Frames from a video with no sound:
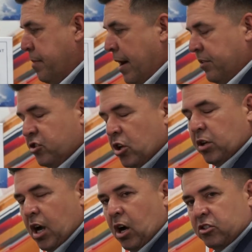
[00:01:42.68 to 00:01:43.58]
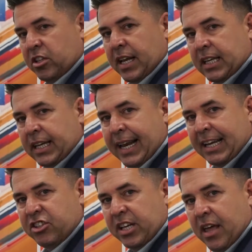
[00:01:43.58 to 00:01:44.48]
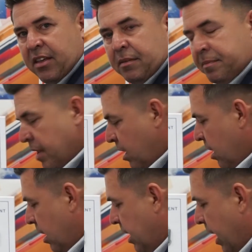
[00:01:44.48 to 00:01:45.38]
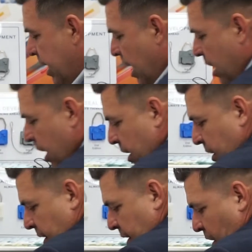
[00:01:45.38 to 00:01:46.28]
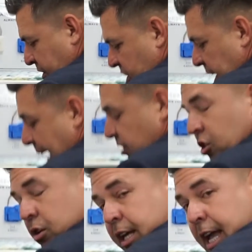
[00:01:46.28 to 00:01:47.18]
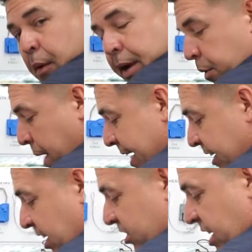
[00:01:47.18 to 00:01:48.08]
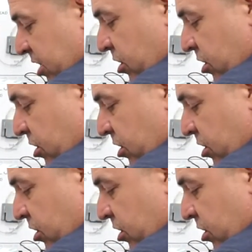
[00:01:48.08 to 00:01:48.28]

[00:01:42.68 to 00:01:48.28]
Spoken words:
about the two carts and they can clash together, okay, obviously that's not going to go anywhere because it sits